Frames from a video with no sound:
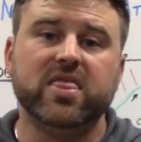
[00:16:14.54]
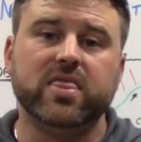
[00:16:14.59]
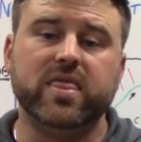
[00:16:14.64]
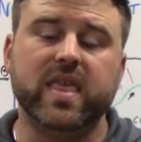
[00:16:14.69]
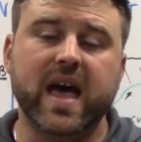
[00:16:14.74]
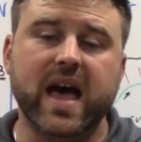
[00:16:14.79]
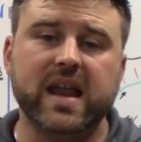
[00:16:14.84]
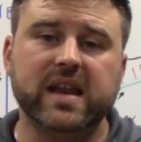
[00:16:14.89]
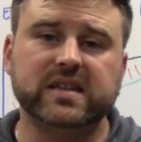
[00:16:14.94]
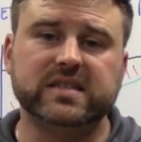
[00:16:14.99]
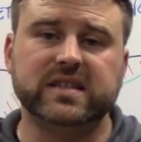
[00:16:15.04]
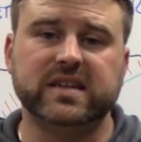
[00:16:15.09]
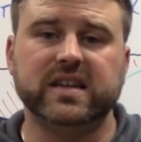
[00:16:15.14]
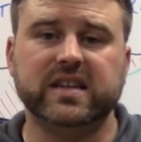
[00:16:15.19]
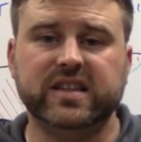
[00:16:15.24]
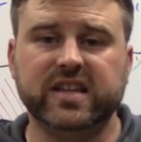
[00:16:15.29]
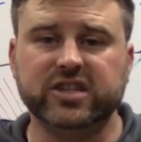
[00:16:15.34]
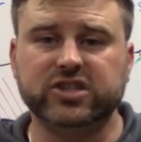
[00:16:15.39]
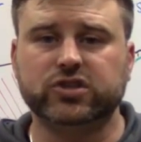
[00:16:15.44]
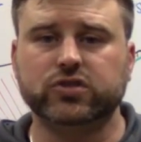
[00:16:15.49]
That is an
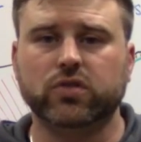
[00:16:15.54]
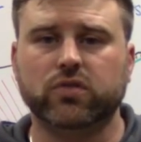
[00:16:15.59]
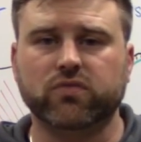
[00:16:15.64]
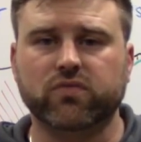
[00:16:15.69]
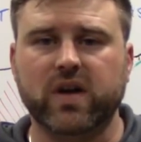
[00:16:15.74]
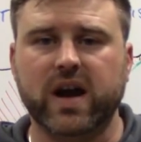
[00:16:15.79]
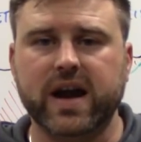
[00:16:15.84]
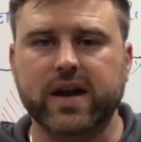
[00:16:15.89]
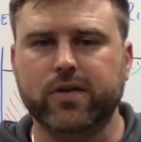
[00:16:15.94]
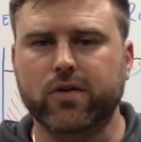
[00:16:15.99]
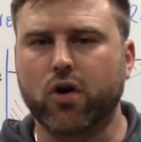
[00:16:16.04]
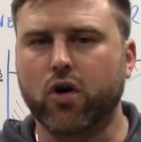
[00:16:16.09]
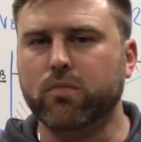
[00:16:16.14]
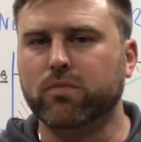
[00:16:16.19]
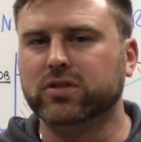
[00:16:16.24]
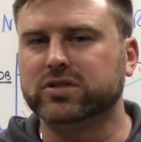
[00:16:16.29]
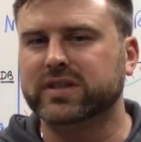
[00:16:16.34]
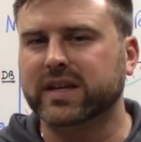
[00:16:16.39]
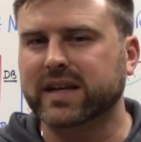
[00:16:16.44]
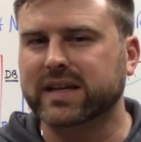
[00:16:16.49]
additional rider,
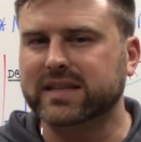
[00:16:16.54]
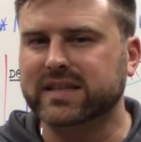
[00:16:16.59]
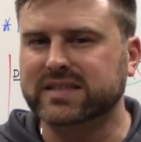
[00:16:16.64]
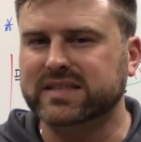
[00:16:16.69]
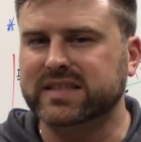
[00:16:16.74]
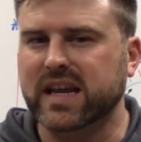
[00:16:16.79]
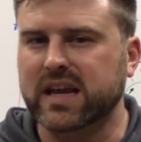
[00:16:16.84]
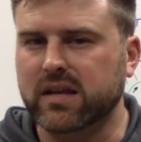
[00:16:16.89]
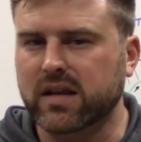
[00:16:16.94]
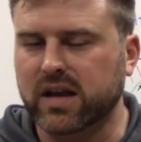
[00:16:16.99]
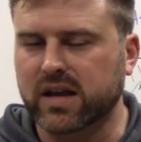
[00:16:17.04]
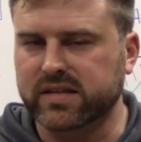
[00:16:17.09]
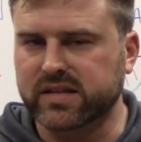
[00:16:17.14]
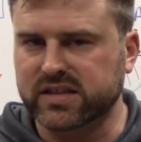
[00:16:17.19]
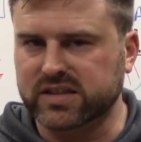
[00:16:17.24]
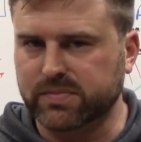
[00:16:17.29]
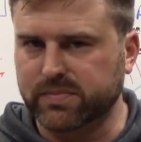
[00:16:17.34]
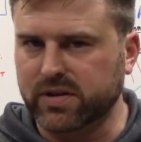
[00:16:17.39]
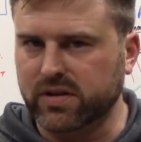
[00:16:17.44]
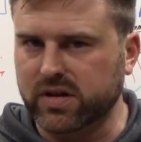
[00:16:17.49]
almost like a
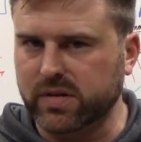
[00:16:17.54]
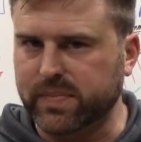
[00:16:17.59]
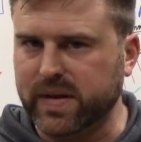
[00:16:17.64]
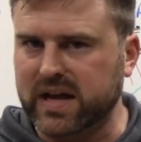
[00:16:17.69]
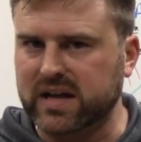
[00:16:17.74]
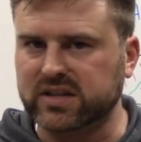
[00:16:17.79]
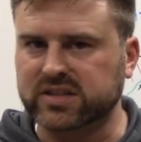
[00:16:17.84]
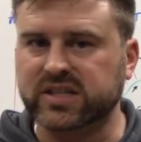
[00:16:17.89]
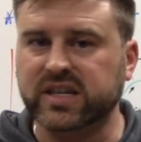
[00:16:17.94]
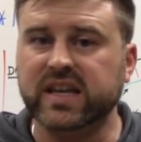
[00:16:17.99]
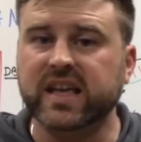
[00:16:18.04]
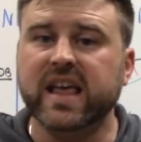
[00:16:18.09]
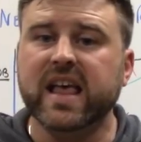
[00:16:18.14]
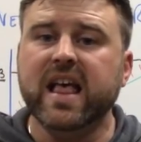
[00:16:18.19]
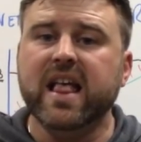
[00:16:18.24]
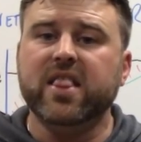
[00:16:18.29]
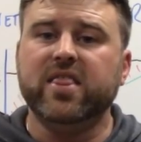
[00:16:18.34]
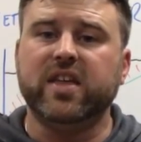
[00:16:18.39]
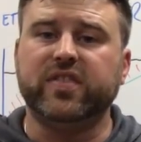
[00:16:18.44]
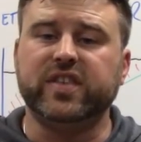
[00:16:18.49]
disability policy,
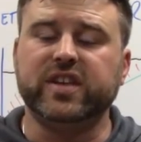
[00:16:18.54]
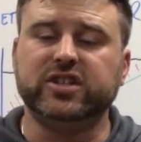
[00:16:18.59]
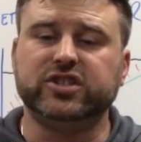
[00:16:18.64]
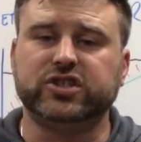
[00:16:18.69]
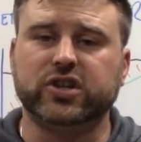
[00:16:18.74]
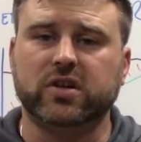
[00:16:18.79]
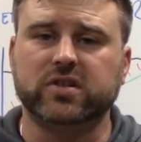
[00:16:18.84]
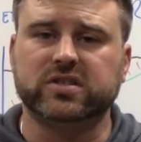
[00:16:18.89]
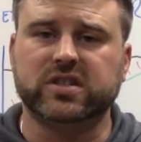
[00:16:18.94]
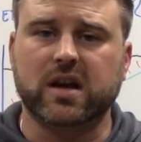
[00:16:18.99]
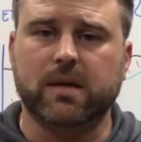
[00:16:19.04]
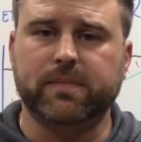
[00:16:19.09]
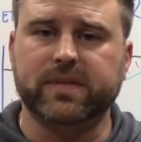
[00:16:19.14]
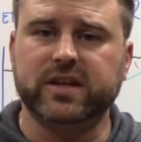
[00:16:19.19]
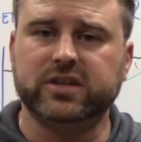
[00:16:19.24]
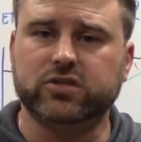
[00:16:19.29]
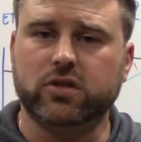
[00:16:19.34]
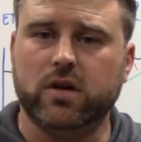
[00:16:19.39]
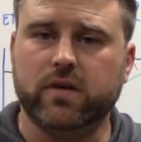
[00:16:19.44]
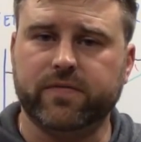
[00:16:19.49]
that the insurance
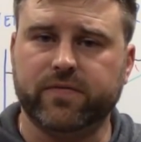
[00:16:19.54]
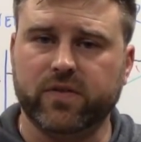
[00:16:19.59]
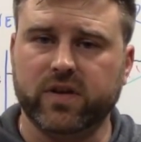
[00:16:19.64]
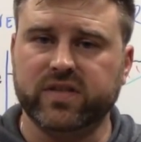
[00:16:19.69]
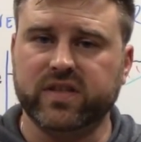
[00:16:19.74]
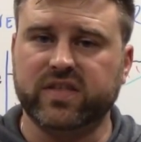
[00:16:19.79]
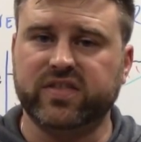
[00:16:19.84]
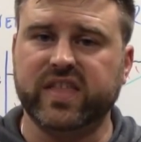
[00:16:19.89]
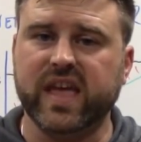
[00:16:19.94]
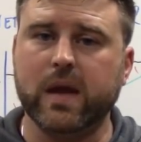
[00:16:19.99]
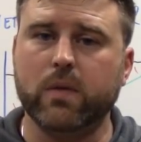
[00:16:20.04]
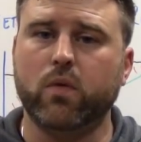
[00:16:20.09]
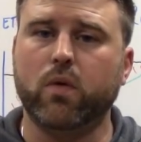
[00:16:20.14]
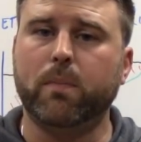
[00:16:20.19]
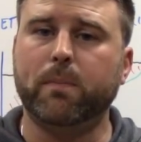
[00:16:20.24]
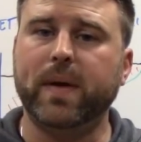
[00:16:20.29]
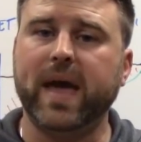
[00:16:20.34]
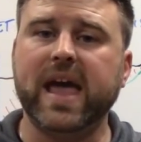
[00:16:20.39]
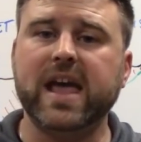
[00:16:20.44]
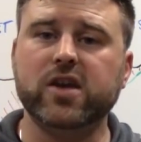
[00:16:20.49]
company is offering, that they
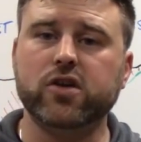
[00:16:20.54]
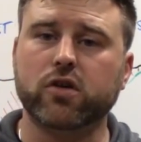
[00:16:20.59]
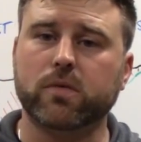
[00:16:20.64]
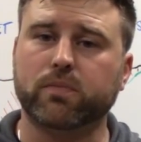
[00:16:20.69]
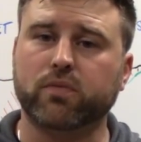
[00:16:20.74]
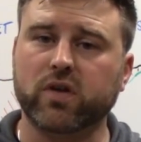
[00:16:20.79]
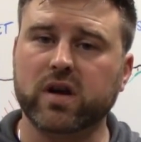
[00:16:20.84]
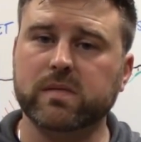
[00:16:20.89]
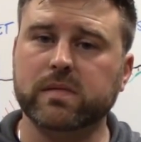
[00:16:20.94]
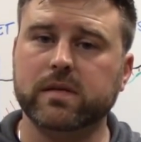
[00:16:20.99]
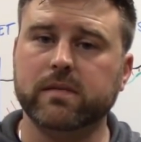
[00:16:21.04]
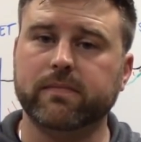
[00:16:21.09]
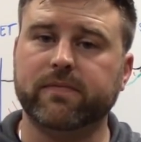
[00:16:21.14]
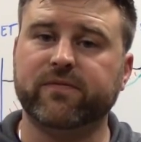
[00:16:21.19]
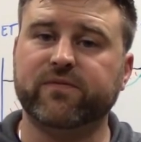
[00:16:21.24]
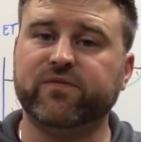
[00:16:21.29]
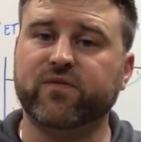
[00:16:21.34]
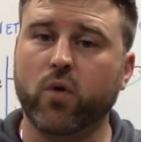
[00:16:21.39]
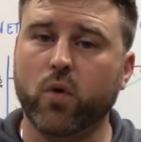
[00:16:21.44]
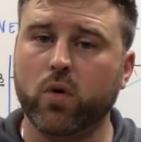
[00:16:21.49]
will pay your premium
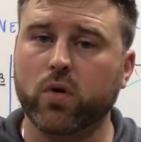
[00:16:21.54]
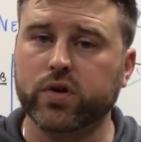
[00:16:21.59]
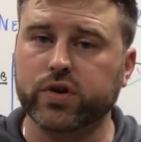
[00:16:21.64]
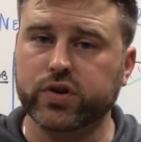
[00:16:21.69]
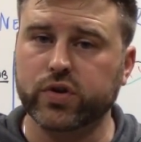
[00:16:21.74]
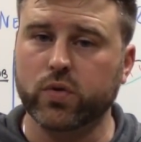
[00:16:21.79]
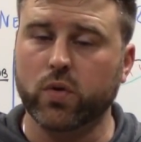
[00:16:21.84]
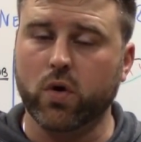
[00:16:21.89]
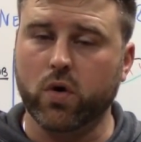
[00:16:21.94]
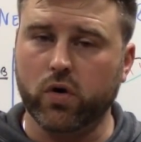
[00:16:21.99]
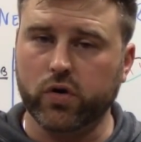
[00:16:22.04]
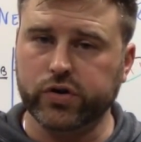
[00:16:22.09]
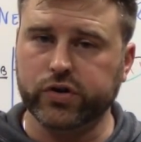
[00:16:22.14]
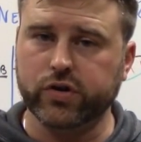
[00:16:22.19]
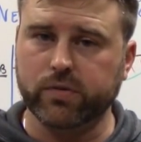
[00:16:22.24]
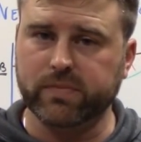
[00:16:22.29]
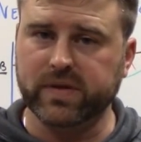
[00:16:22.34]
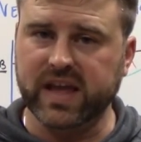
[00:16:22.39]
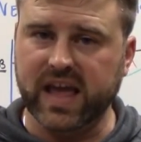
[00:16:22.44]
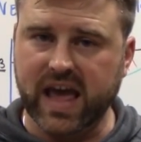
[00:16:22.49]
for you on
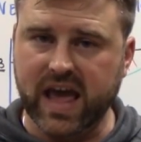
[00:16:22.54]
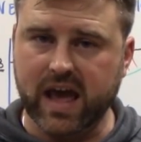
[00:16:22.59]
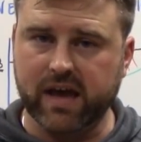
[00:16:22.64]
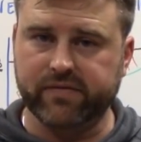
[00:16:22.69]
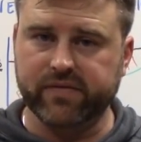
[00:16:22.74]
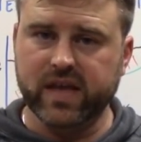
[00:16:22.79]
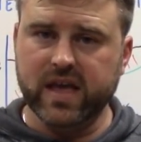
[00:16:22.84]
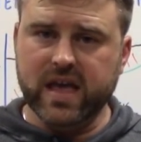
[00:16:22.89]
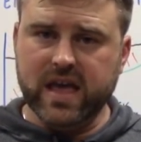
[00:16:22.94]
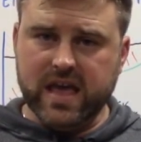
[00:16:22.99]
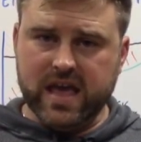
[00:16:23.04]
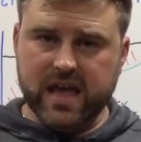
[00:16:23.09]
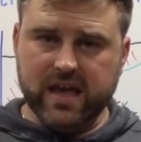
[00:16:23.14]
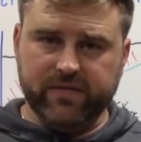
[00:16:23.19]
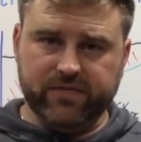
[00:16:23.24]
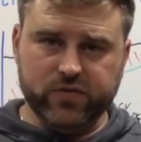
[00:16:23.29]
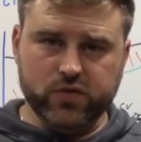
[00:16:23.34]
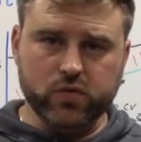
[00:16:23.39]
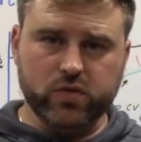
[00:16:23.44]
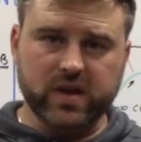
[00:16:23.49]
your behalf
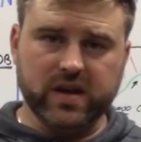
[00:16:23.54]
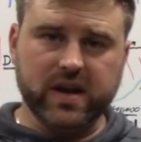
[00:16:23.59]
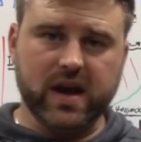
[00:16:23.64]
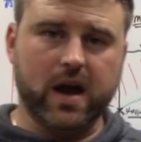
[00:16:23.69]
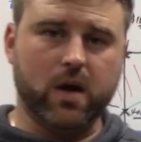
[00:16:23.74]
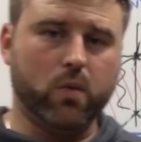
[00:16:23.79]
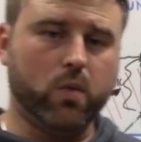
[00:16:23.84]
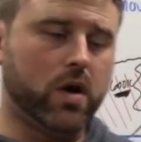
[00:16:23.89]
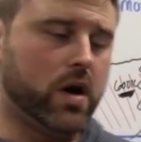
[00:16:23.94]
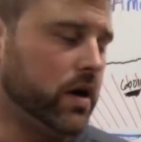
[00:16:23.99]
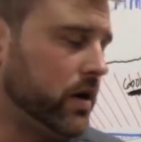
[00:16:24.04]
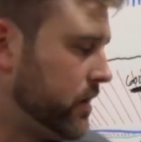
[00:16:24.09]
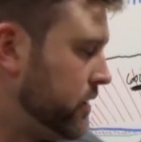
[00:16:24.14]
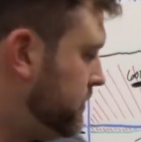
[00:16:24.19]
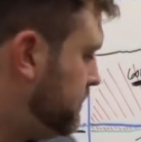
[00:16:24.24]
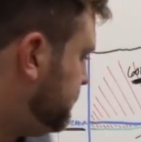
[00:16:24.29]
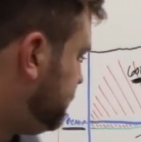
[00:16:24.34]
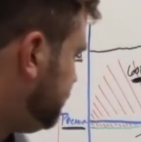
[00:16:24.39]
if you cannot work.